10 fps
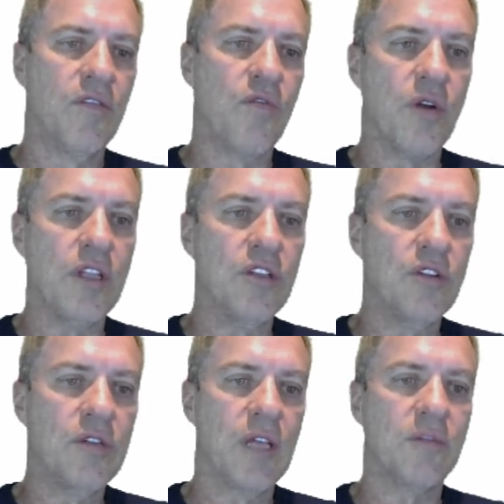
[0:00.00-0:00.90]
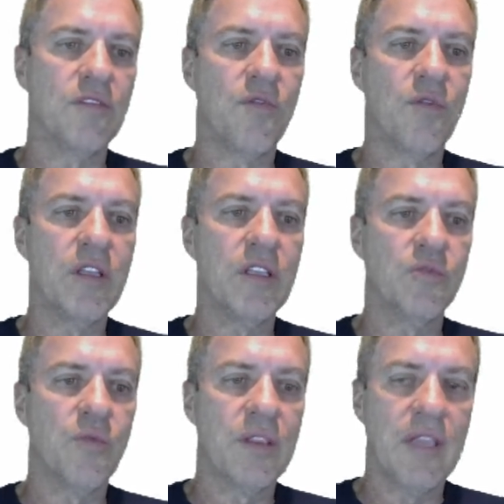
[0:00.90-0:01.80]
42 times 40
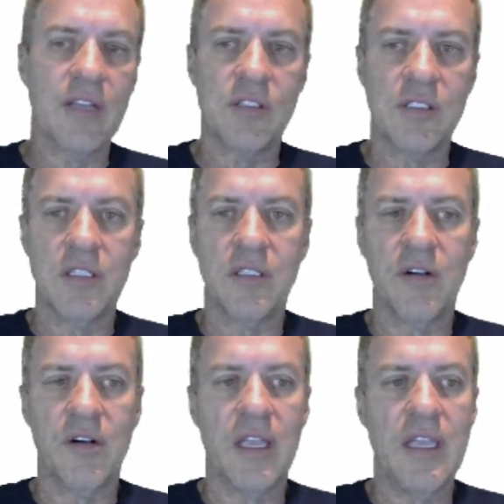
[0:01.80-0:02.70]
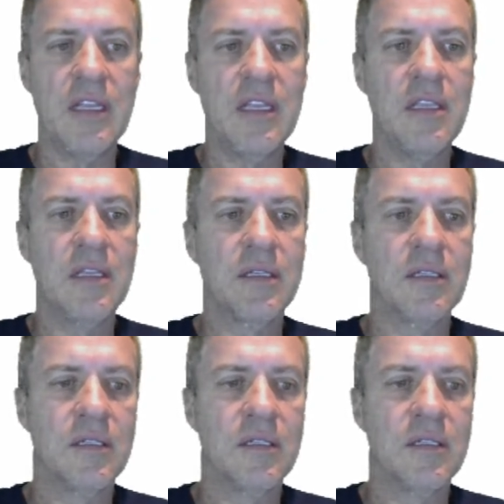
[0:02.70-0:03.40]
is 1,680.